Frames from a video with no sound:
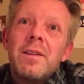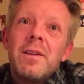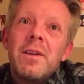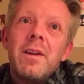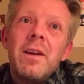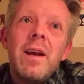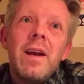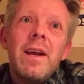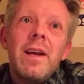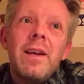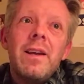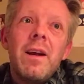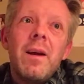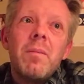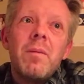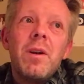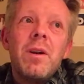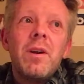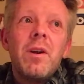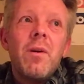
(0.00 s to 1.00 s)
Tonight,
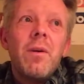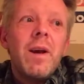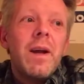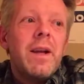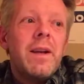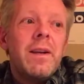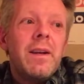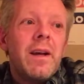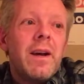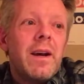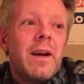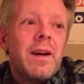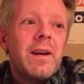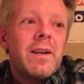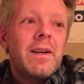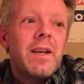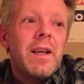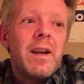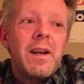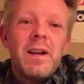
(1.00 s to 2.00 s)
I'm gonna go ahead
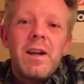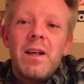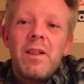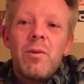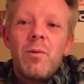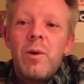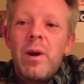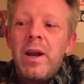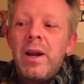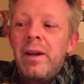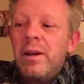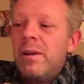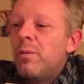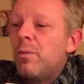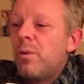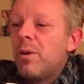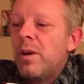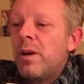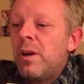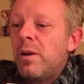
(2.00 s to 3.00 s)
and get it out of the way.
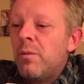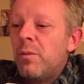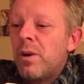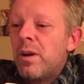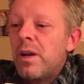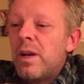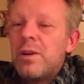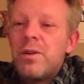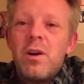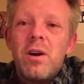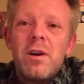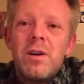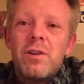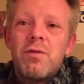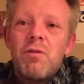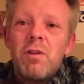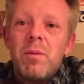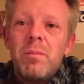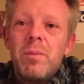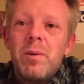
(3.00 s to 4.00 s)
We're gonna talk
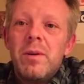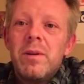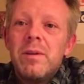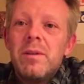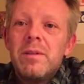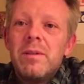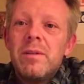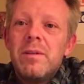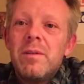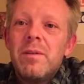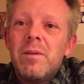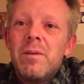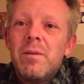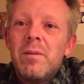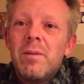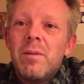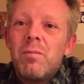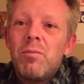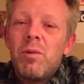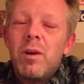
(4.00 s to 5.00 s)
Trump,
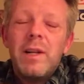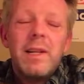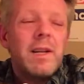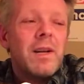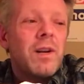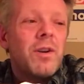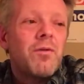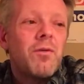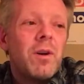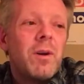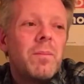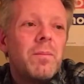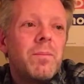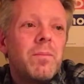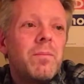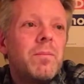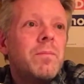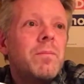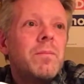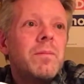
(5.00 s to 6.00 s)
President Trump,
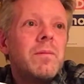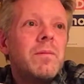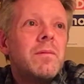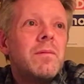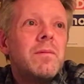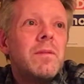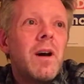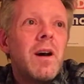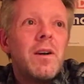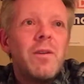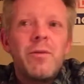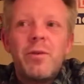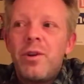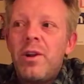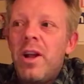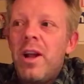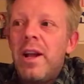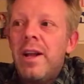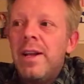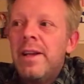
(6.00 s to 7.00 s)
Donald
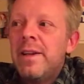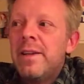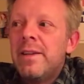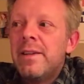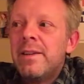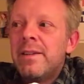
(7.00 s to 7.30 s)
J.